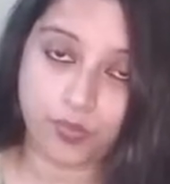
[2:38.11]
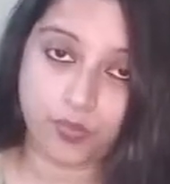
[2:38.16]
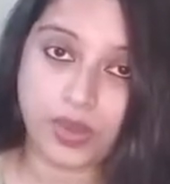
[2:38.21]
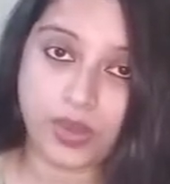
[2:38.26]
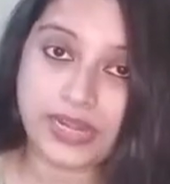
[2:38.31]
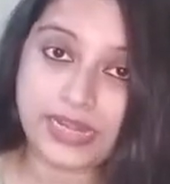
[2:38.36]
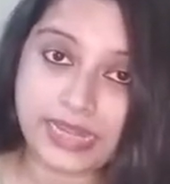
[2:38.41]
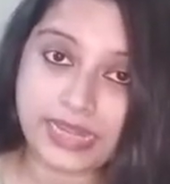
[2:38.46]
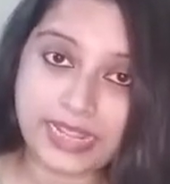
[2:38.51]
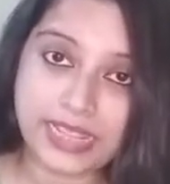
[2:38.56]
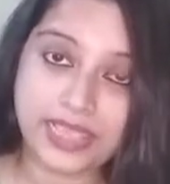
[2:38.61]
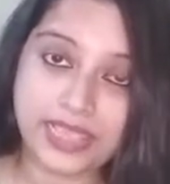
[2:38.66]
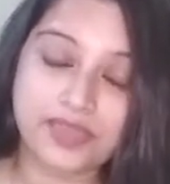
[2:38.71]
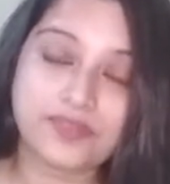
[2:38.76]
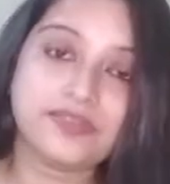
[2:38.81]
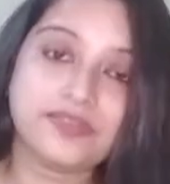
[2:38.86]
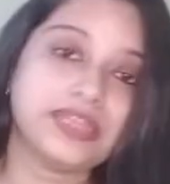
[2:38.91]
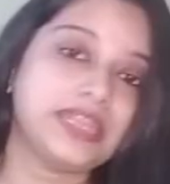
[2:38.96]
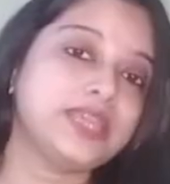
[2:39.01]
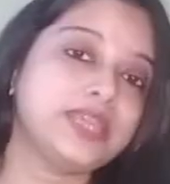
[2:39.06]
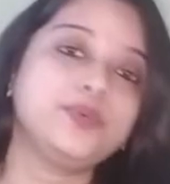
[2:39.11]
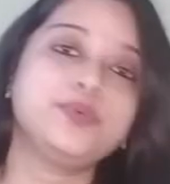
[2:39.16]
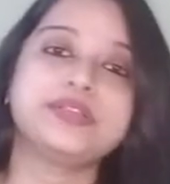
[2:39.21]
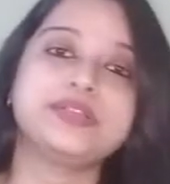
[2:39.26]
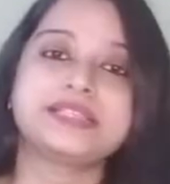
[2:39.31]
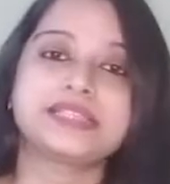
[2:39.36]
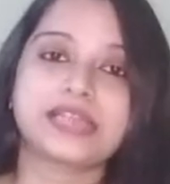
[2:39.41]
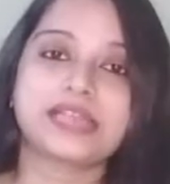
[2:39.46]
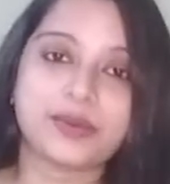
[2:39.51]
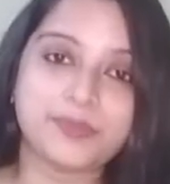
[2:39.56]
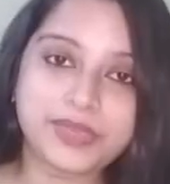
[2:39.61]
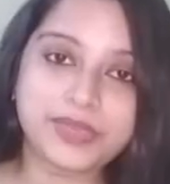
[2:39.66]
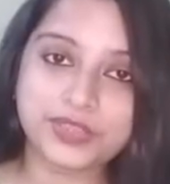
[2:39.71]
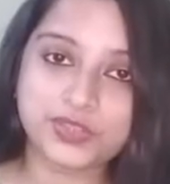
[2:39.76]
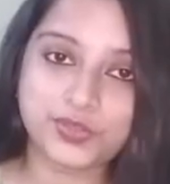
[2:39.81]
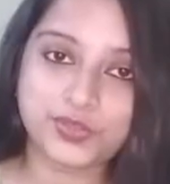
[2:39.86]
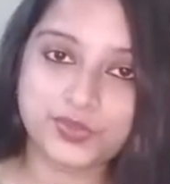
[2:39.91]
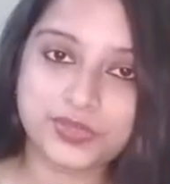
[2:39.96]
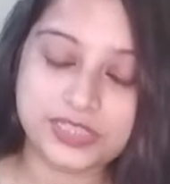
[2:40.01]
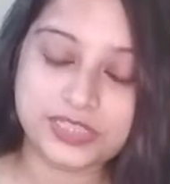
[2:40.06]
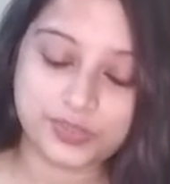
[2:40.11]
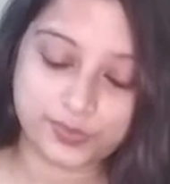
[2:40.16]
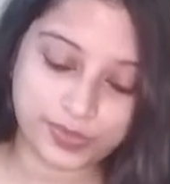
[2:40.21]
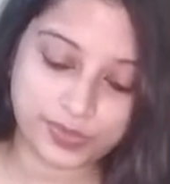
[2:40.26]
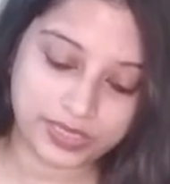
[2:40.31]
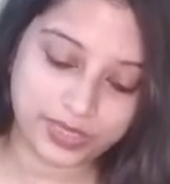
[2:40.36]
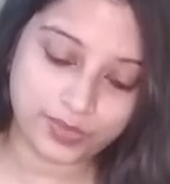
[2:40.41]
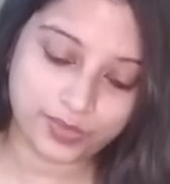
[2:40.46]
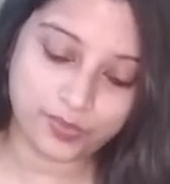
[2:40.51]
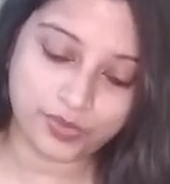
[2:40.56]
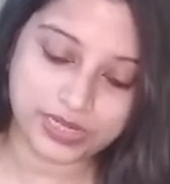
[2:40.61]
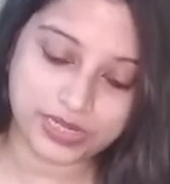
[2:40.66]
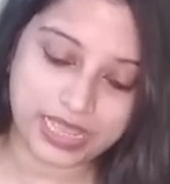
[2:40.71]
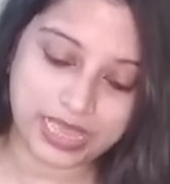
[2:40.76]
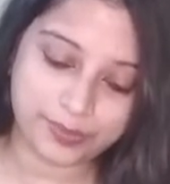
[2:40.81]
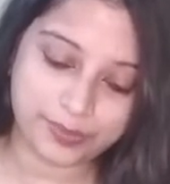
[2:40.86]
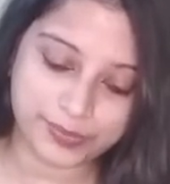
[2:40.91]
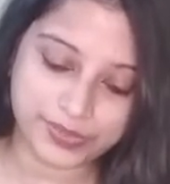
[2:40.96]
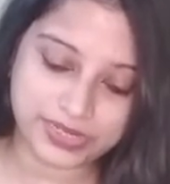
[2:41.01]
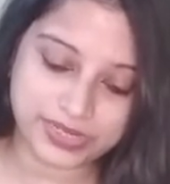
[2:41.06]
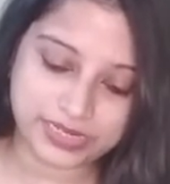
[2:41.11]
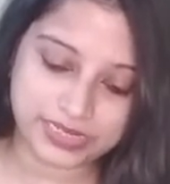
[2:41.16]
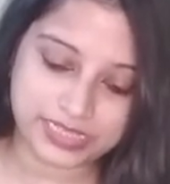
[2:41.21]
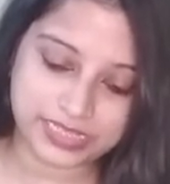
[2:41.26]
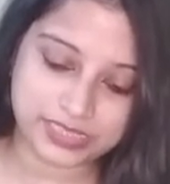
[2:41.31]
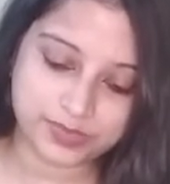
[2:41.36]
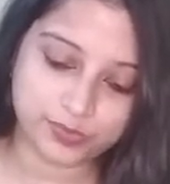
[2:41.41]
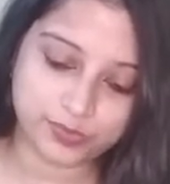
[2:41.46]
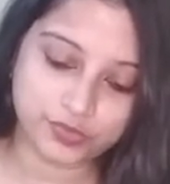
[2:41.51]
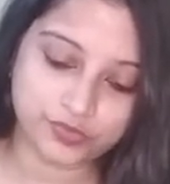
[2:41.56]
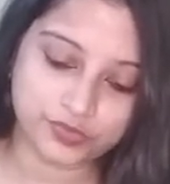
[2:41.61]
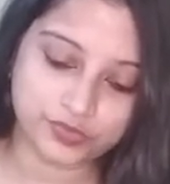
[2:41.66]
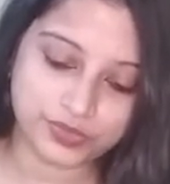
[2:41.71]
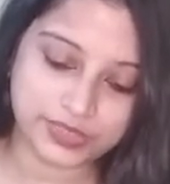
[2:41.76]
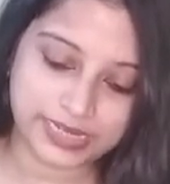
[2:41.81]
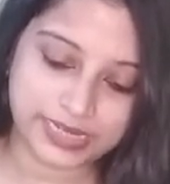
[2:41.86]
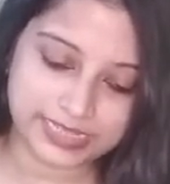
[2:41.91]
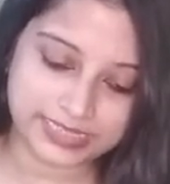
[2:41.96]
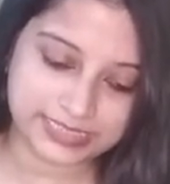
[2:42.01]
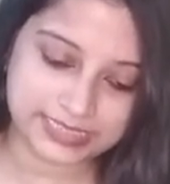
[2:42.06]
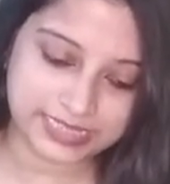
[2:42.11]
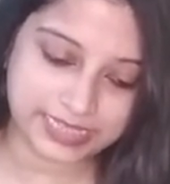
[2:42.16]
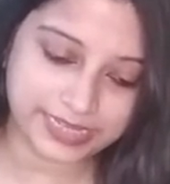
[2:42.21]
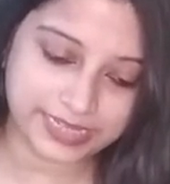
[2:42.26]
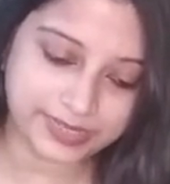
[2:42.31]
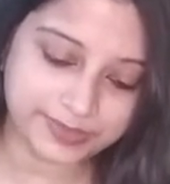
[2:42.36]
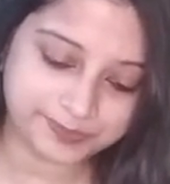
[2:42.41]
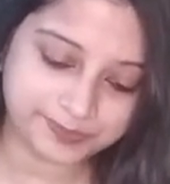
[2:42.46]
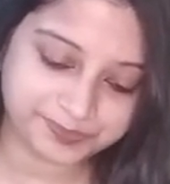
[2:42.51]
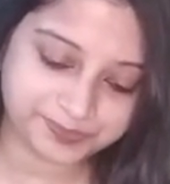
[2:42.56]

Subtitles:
One day when he was coming through this way, what happened? Let's move to the next slide.